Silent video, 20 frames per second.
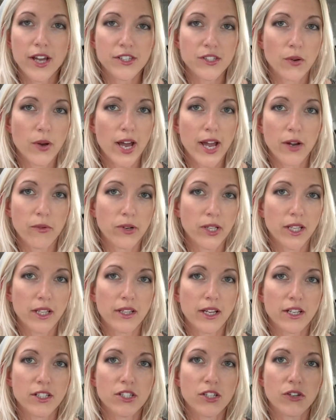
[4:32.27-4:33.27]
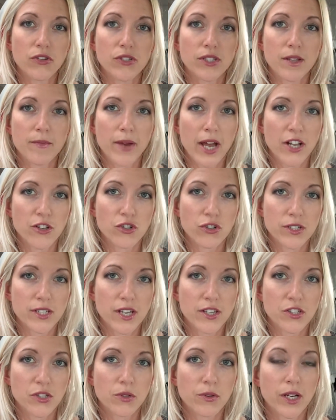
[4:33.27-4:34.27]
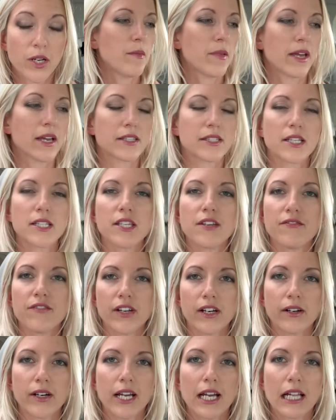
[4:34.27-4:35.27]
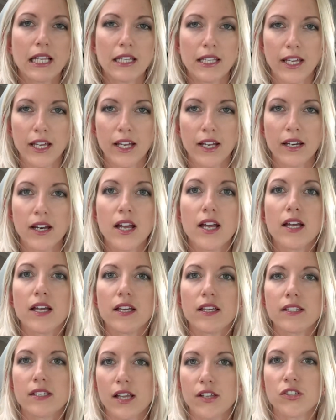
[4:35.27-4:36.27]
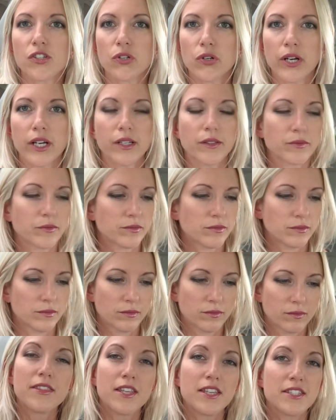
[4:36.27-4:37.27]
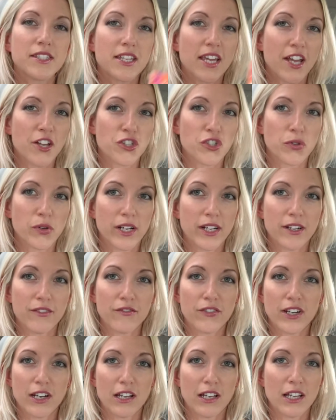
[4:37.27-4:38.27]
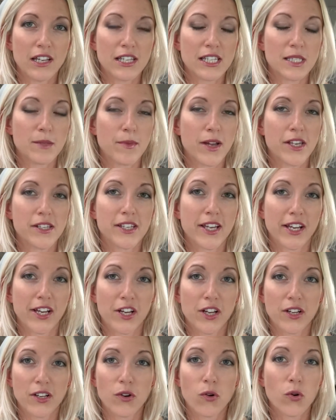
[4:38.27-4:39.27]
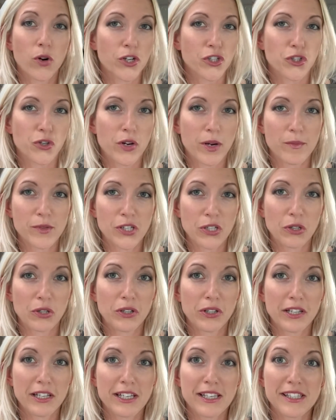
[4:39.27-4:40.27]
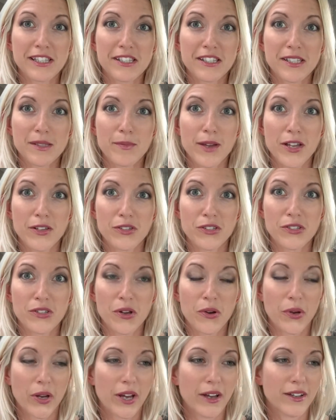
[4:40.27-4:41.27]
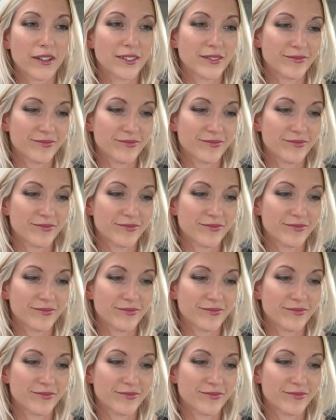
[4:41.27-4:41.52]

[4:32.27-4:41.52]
So I really like to use the Badger sunscreen because it's a very clean sunscreen. This tangerine and vanilla smells like an orange creamsicle. It smells so good.